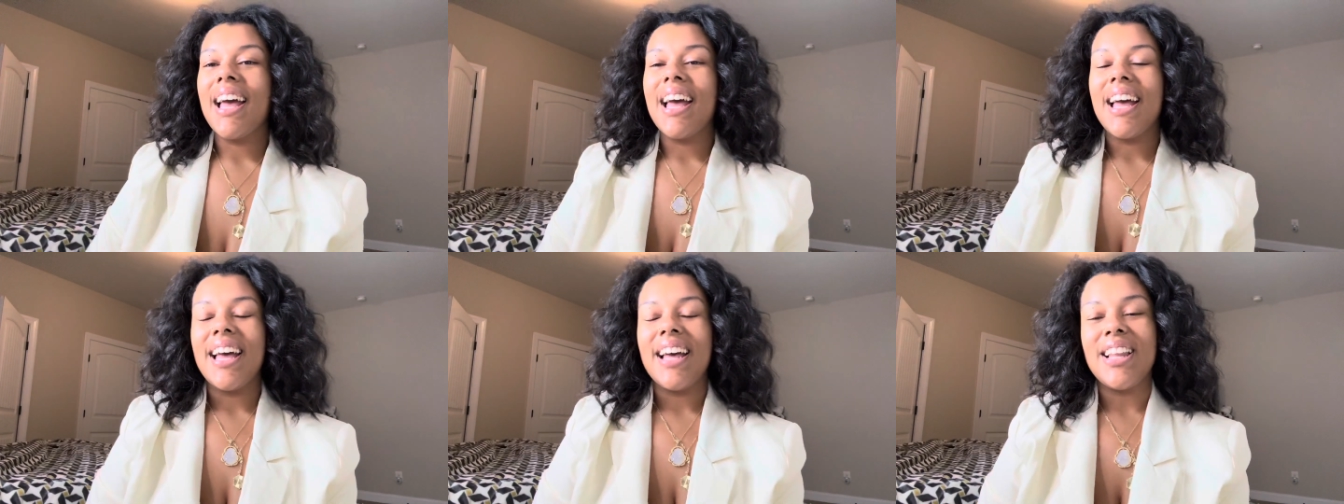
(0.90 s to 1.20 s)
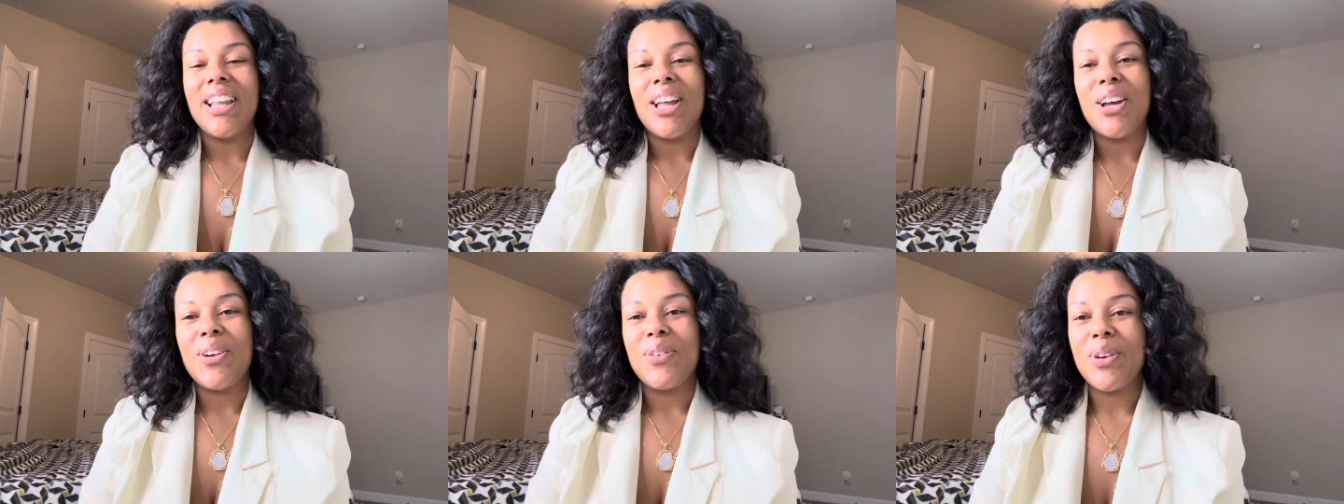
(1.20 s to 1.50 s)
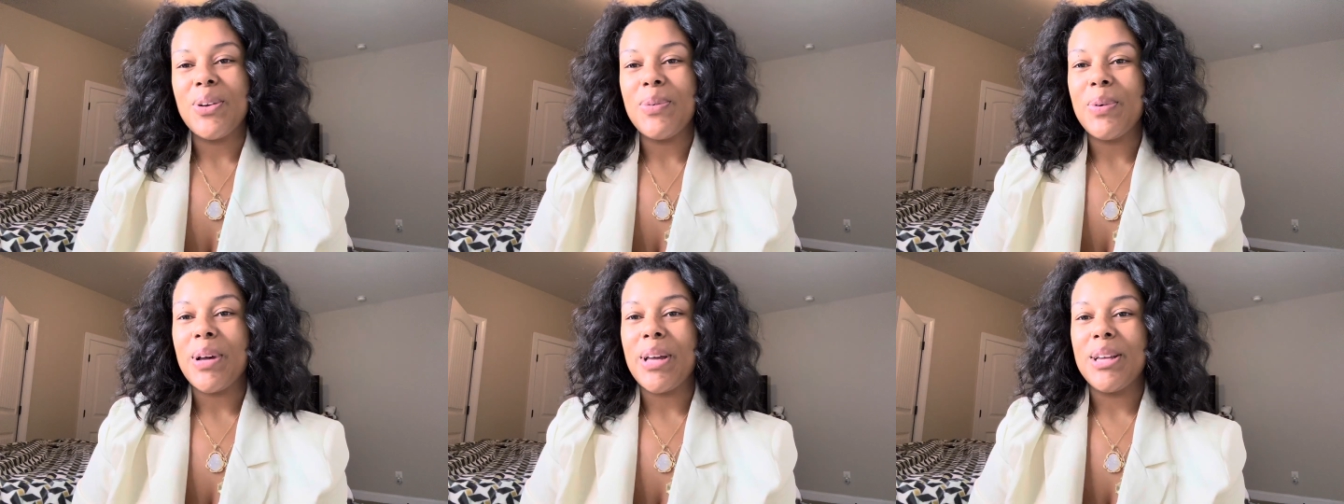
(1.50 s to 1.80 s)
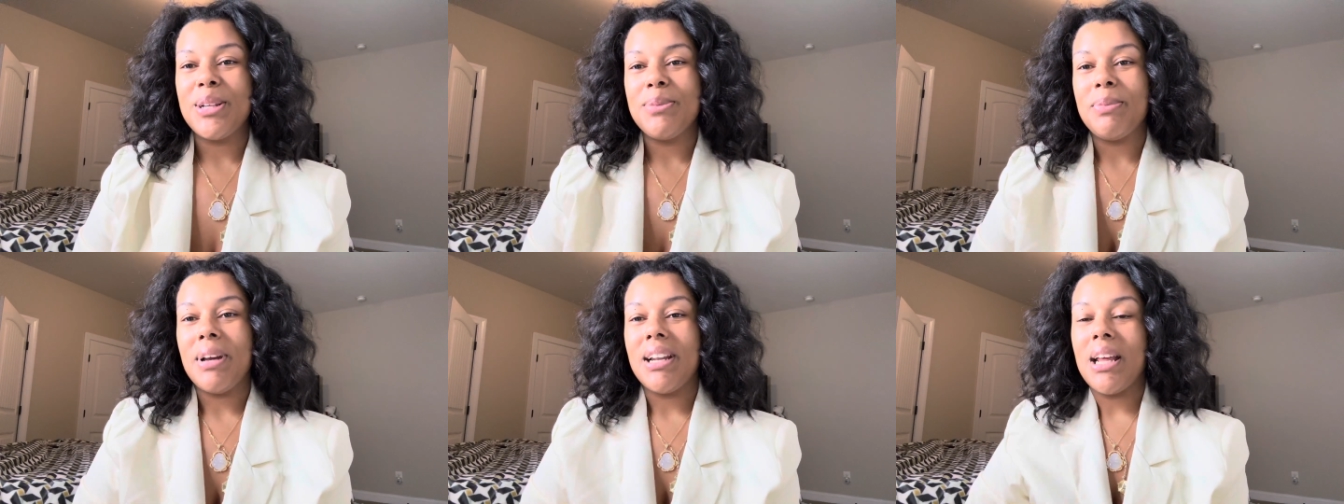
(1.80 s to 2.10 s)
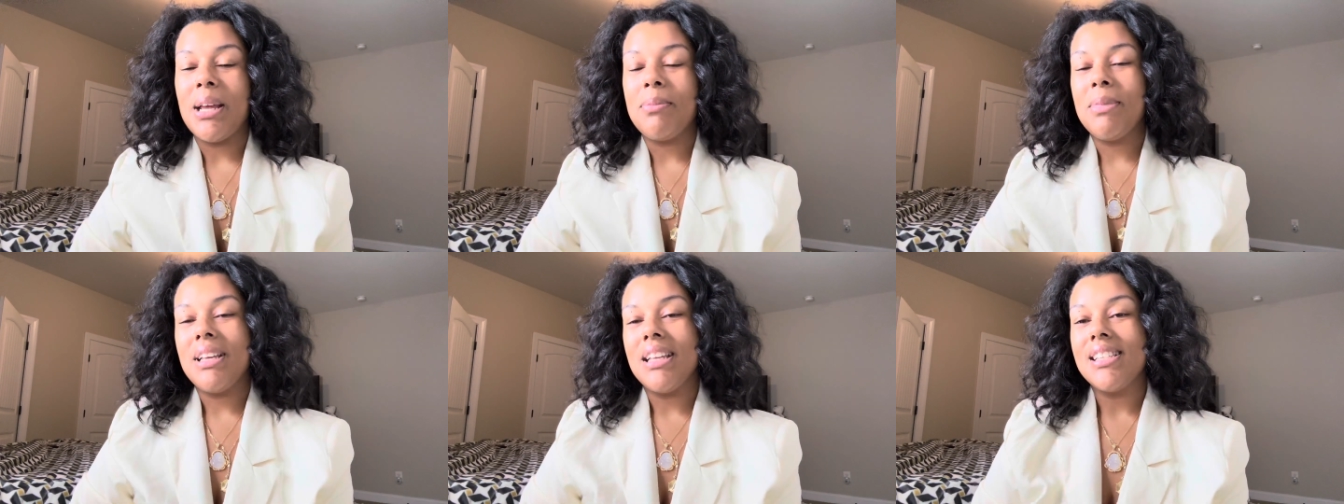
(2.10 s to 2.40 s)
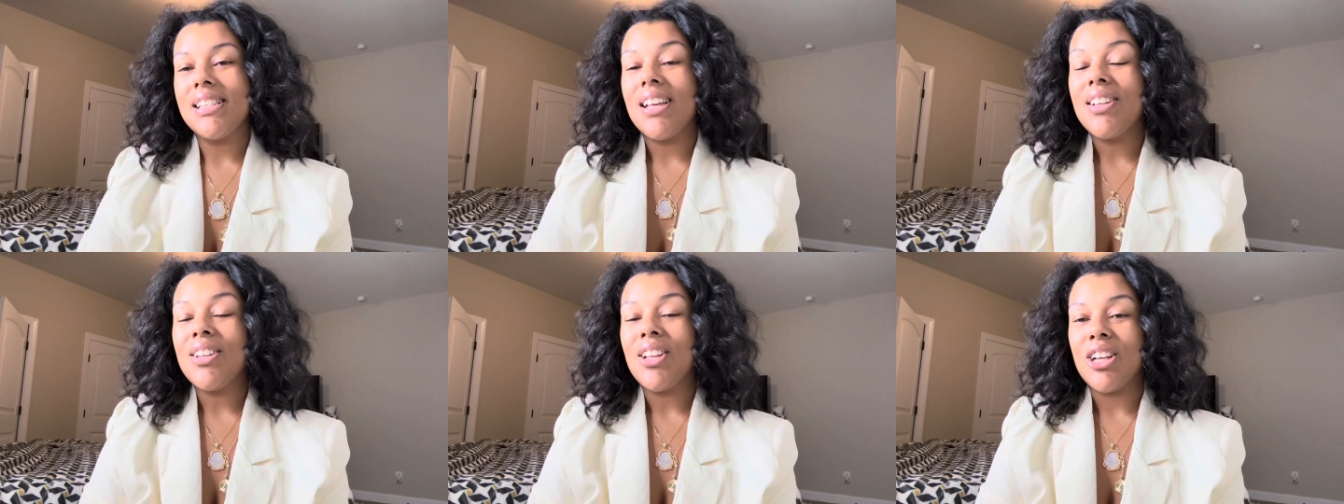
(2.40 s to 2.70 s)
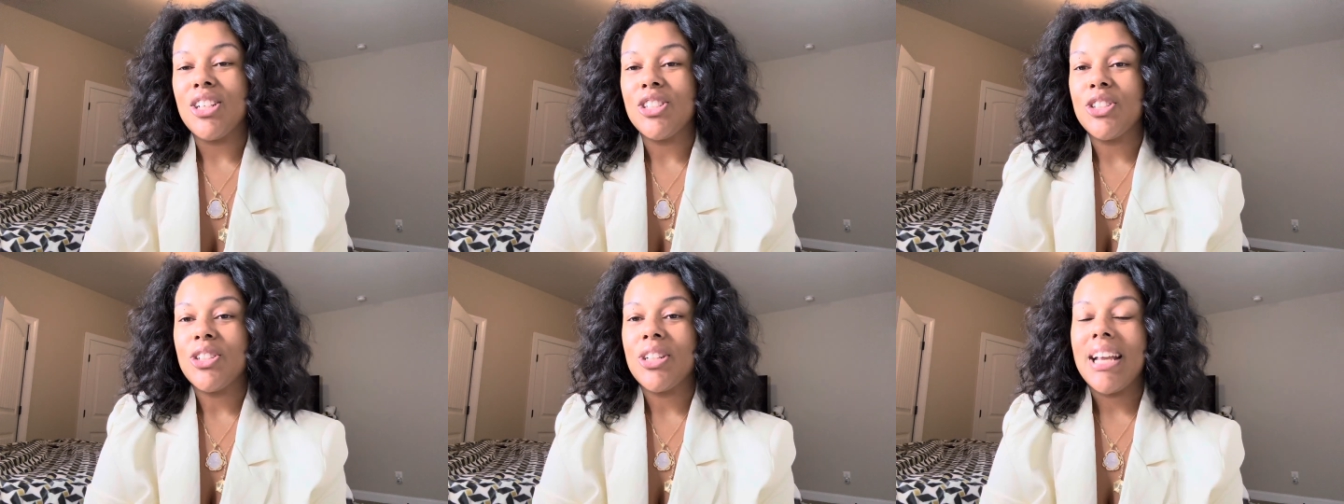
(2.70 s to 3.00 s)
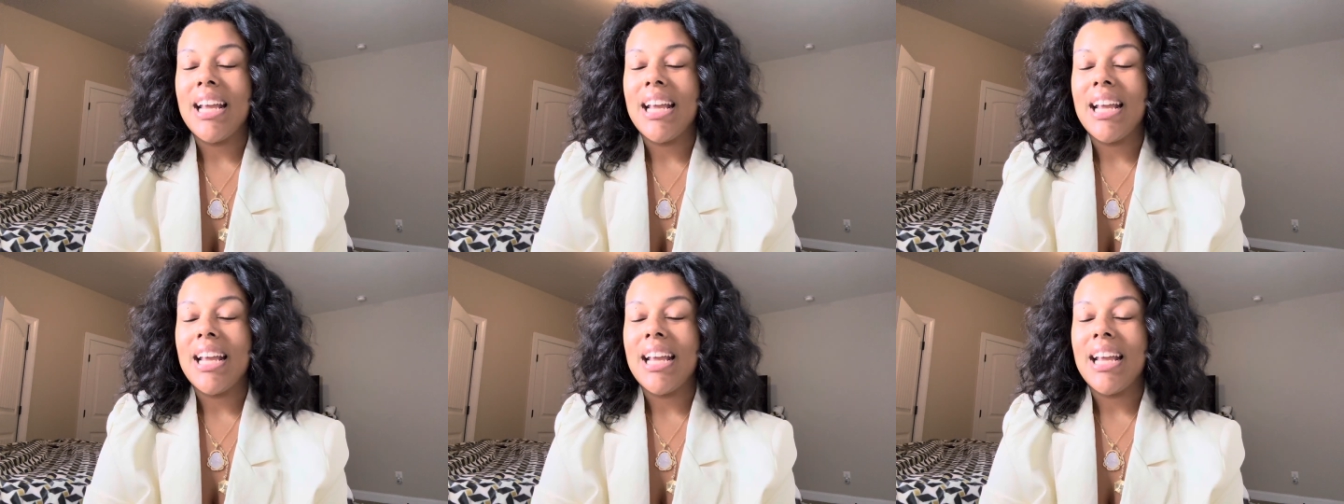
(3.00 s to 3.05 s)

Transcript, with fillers: Hello everyone, my name is Alondra